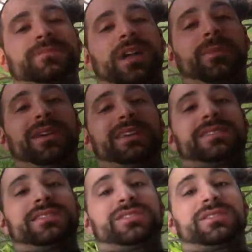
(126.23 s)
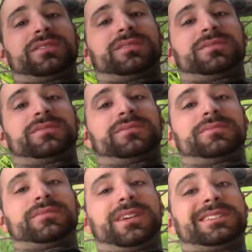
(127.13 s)
I made a decision.
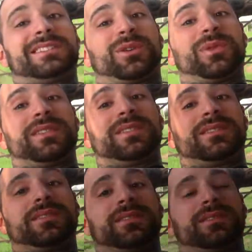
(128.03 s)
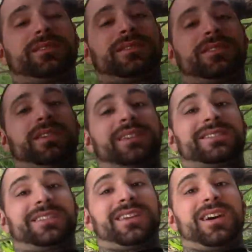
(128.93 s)
I stick with it, and it's
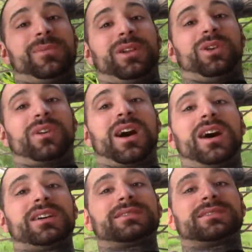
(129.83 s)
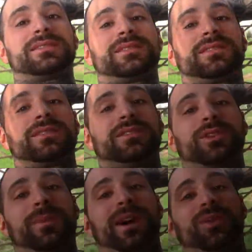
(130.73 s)
going to come at all costs,
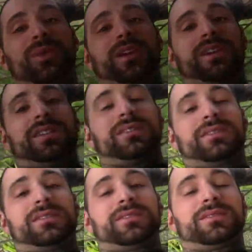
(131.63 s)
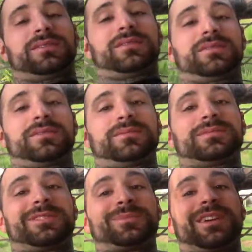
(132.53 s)
no matter what.
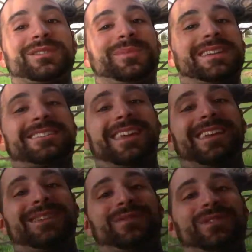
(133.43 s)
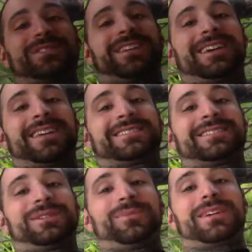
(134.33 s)
Sometimes my sandy feels like it's
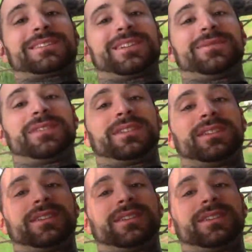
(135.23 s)
in the mix of it,